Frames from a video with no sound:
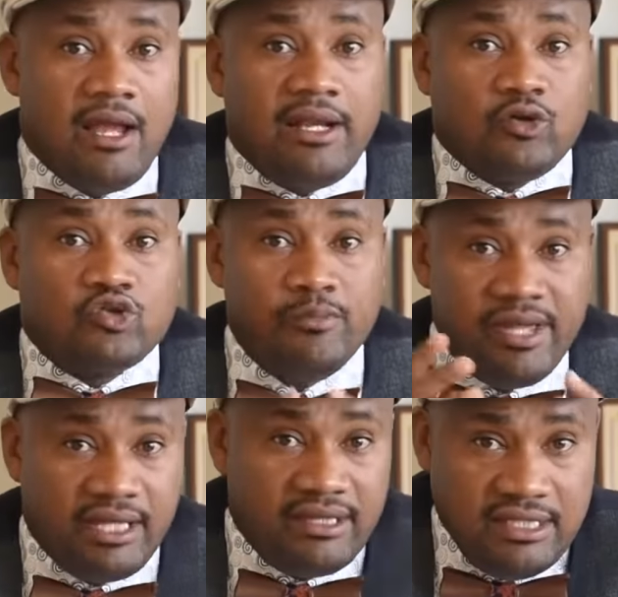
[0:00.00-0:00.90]
Now, to
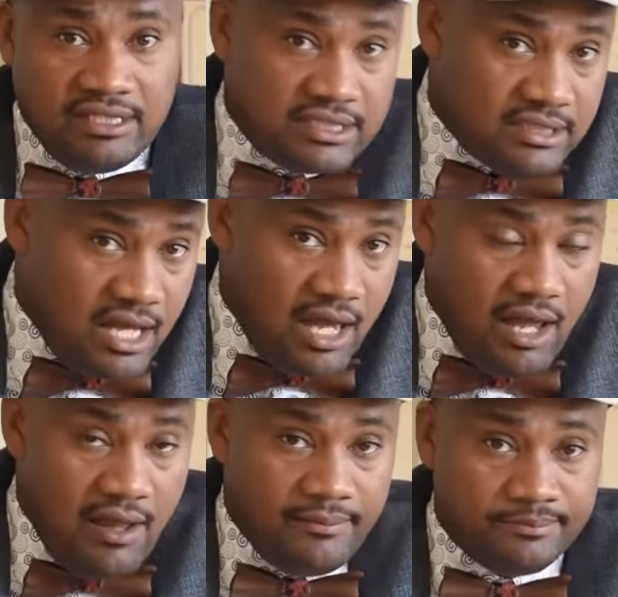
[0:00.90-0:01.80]
make these
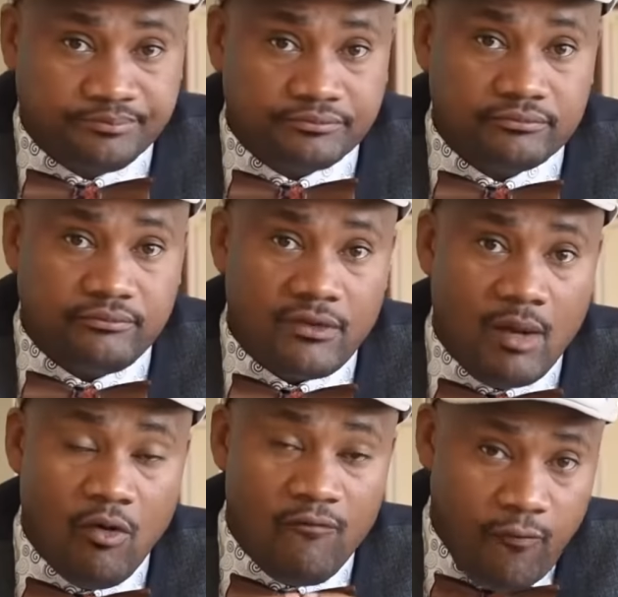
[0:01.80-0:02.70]

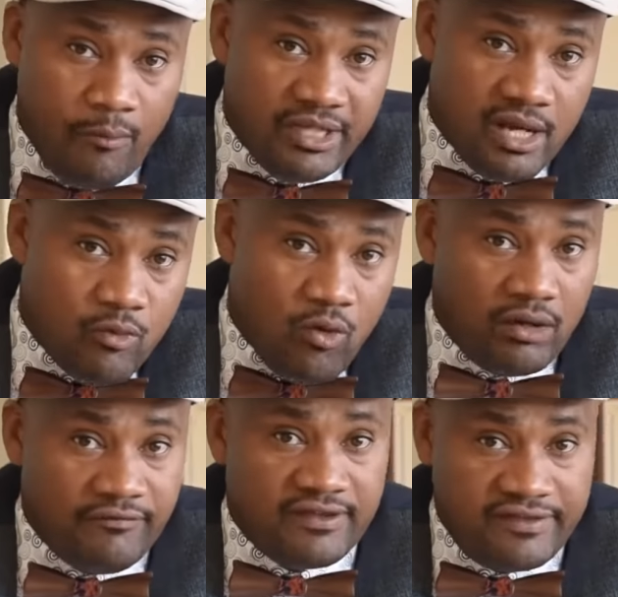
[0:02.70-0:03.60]
more formidable,
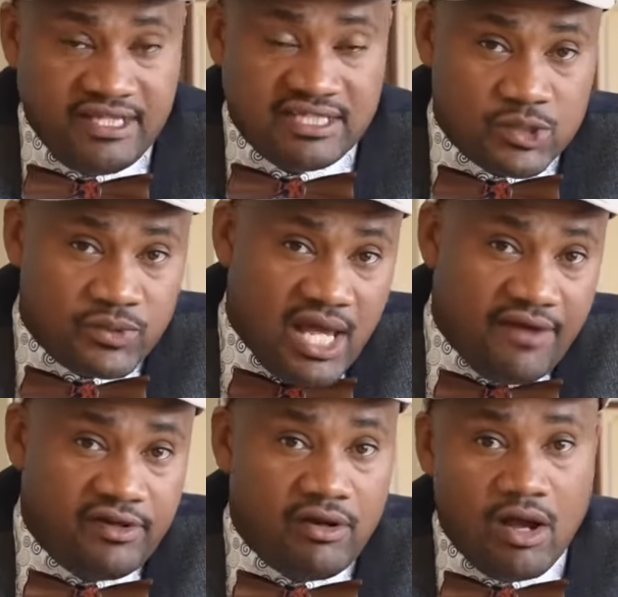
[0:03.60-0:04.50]
one of the things that we
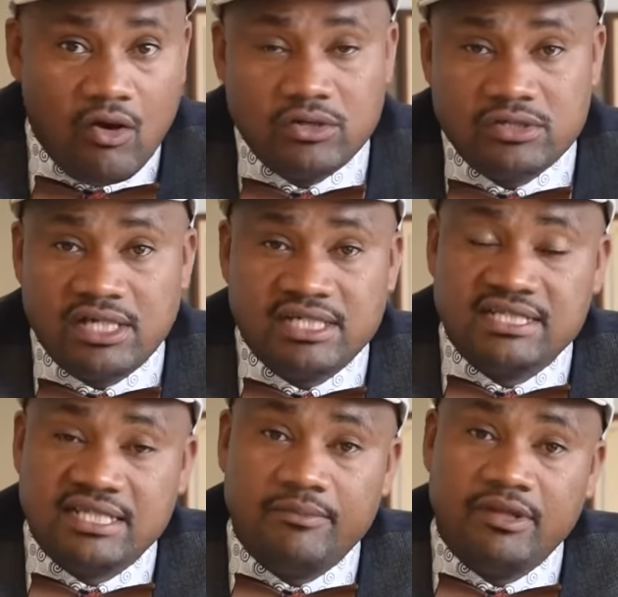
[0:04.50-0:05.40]
have in our contract
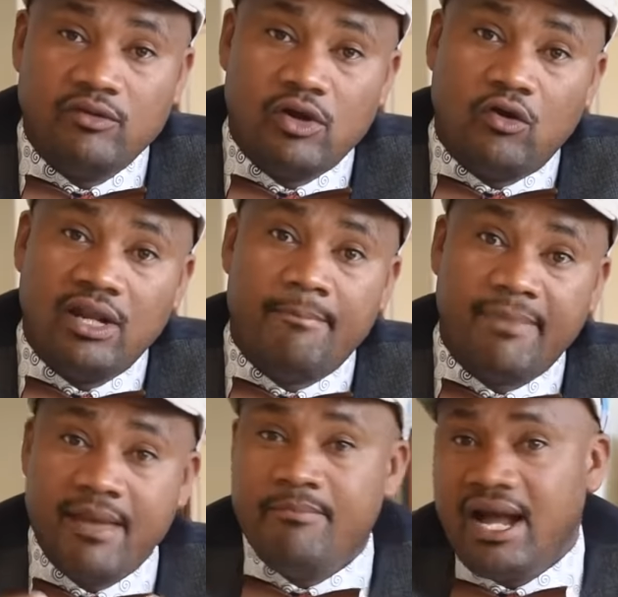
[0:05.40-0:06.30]
is something we call a
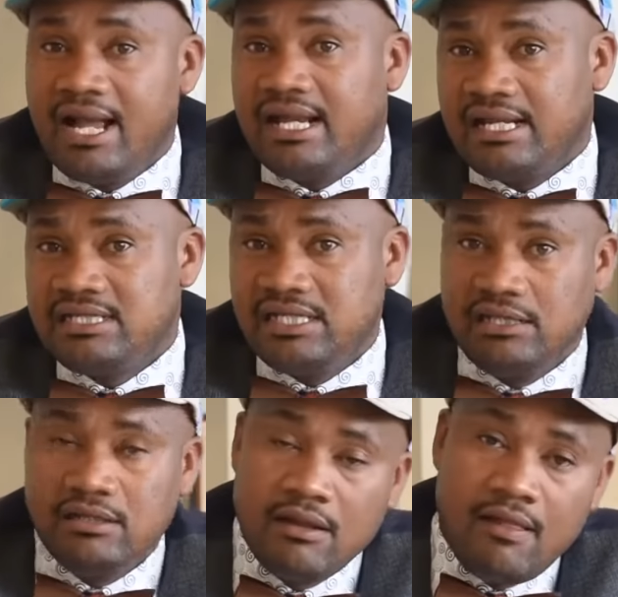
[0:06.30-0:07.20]
buyback guarantee.
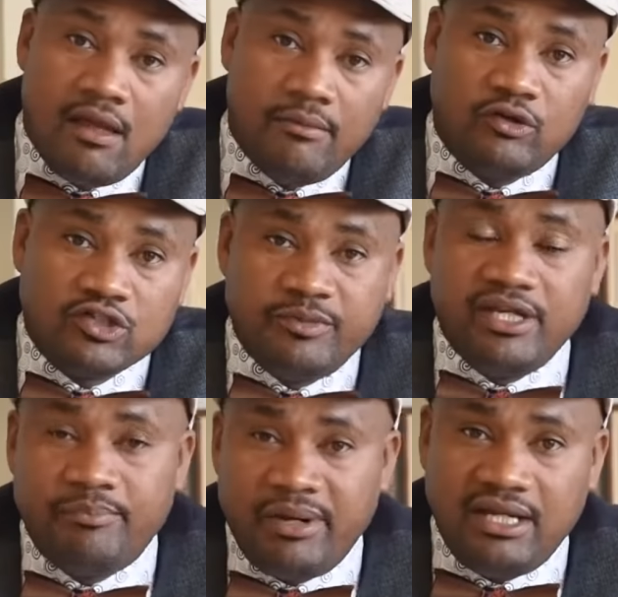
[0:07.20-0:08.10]
Because
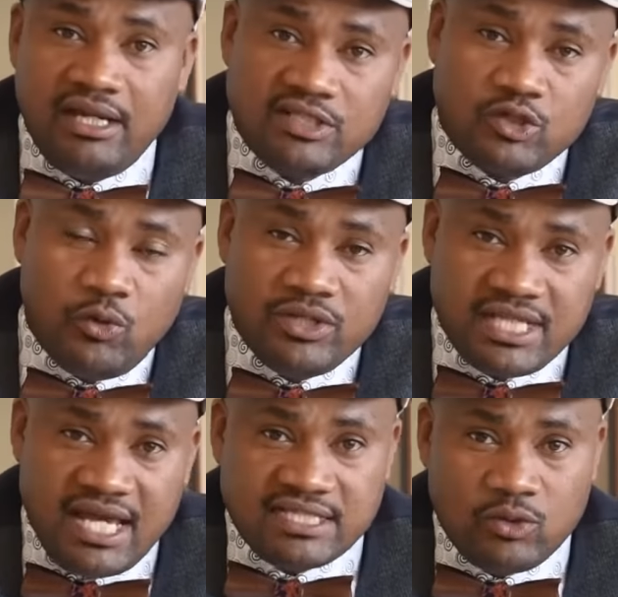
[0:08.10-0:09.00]
many partners always
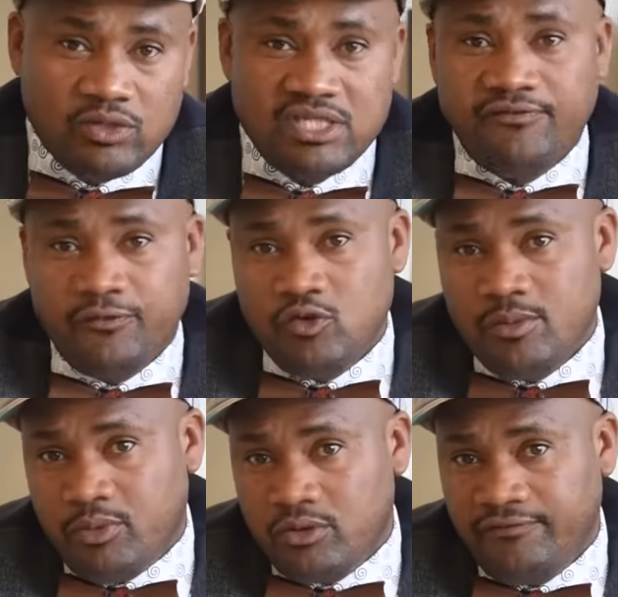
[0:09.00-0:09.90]
ask, what if you
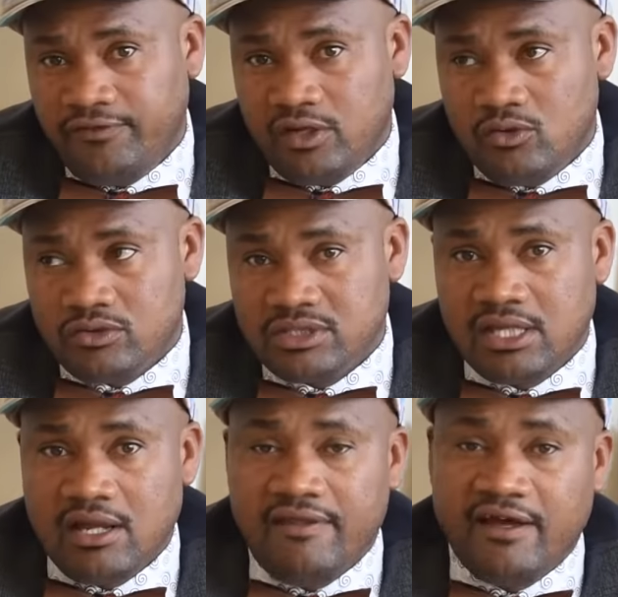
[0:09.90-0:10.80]
import vehicles
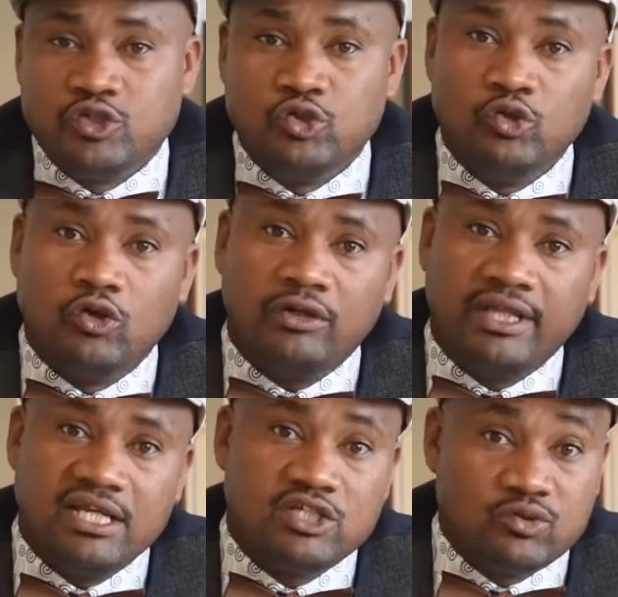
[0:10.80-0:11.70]
that you do
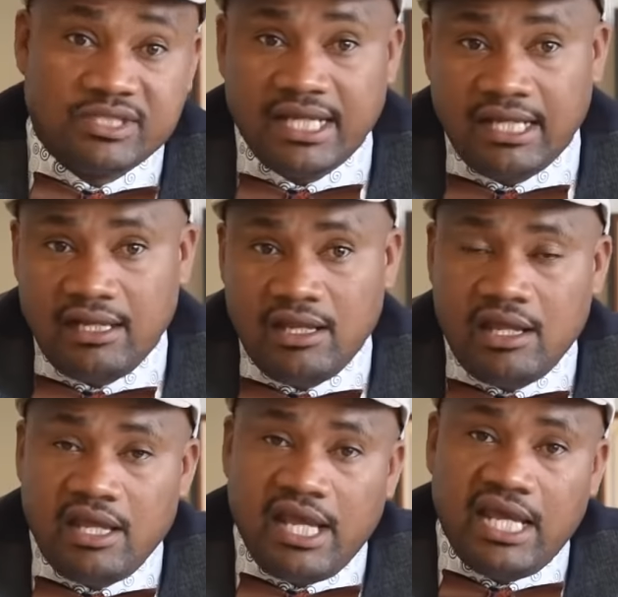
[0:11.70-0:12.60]
not get to sell?
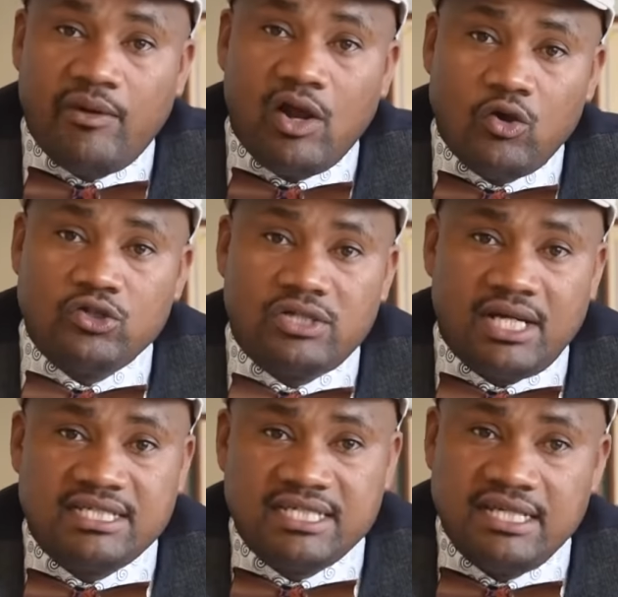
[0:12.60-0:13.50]
And our
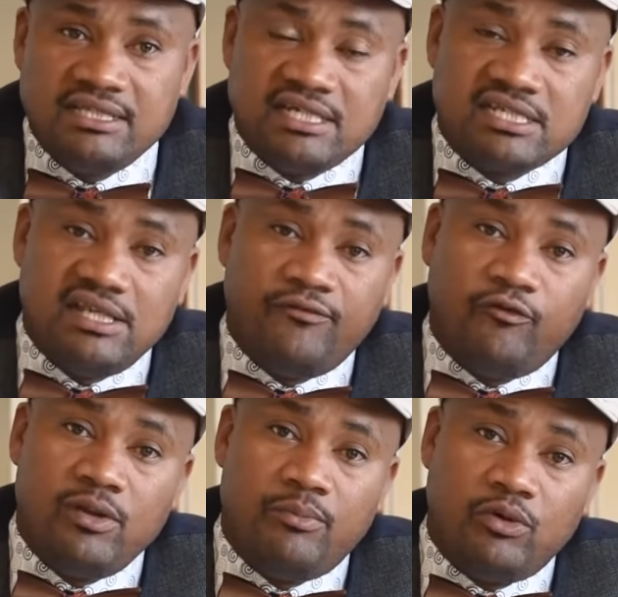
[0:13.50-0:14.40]
contract says that if
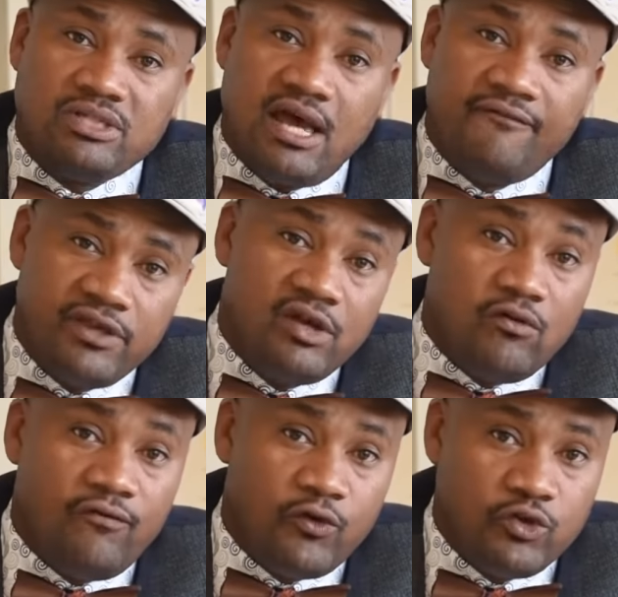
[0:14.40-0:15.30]
we import a
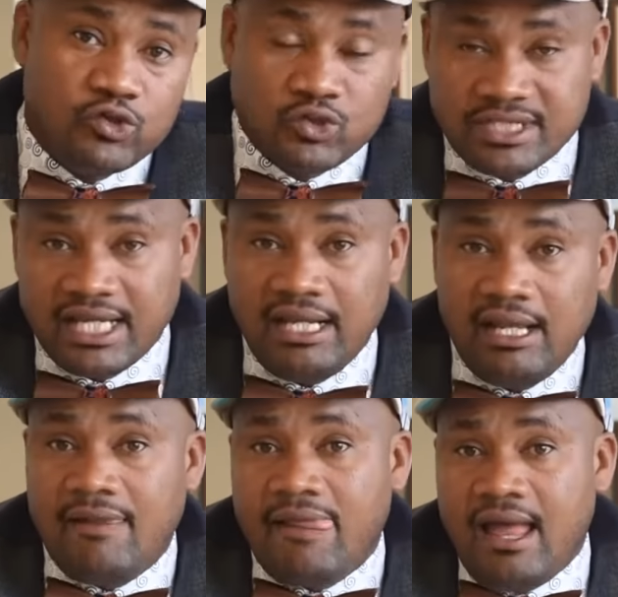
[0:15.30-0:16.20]
vehicle for you to sell,
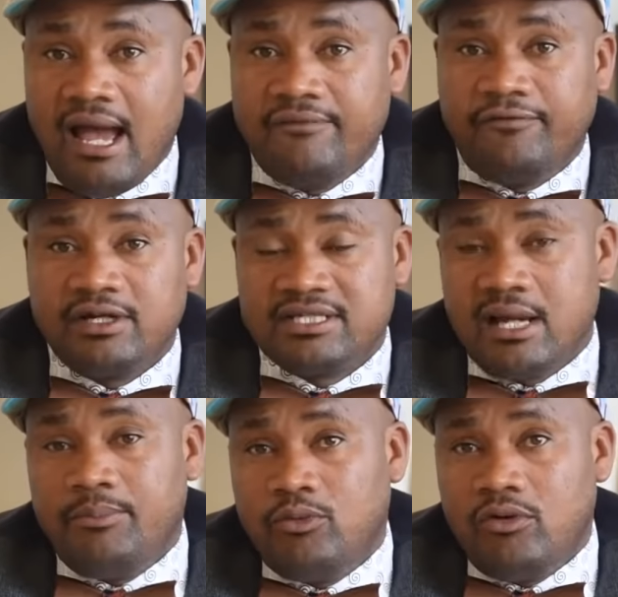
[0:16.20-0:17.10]
and for
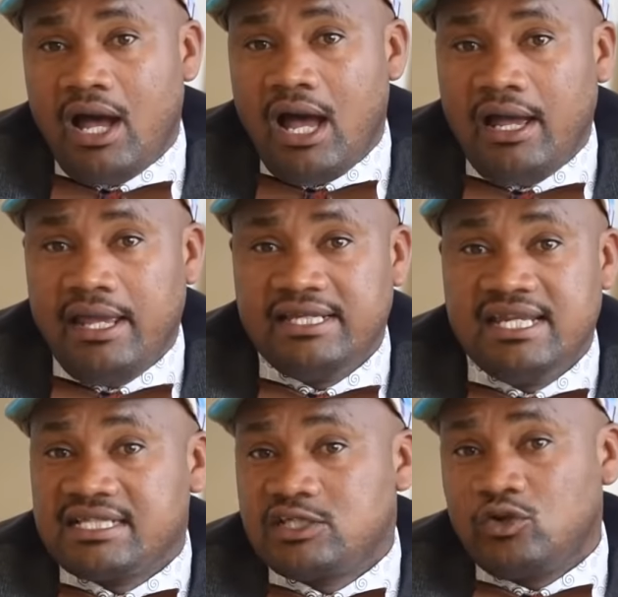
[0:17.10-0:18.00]
example, it
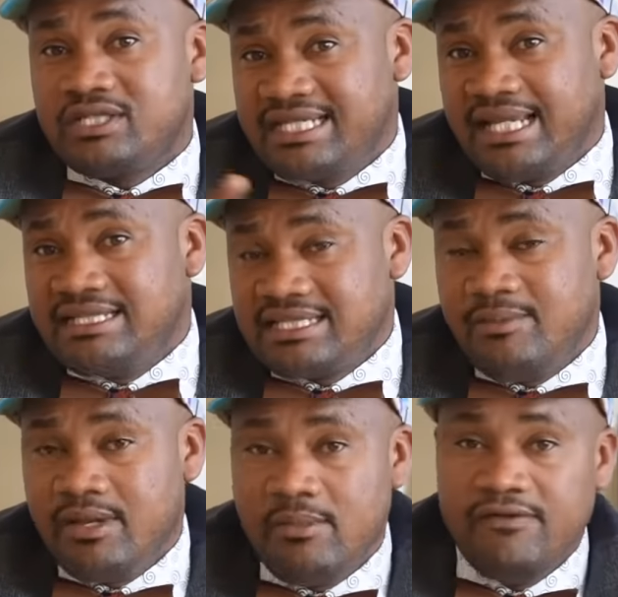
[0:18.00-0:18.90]
does not sell, say
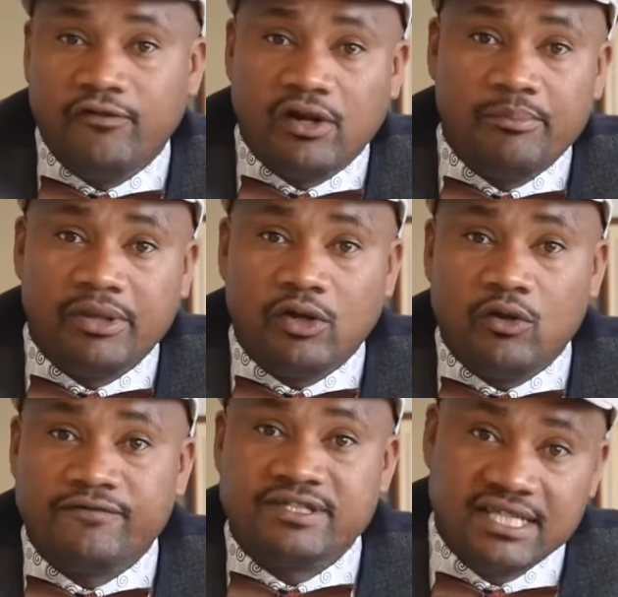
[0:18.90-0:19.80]
maybe for a period
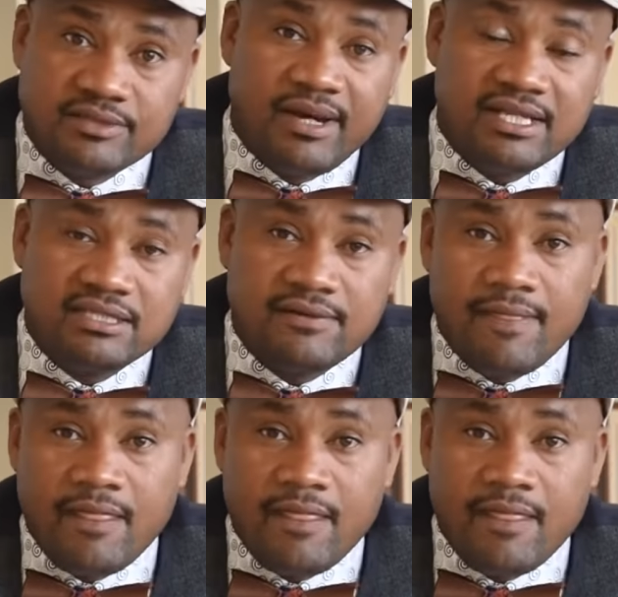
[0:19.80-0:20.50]
of 6 months,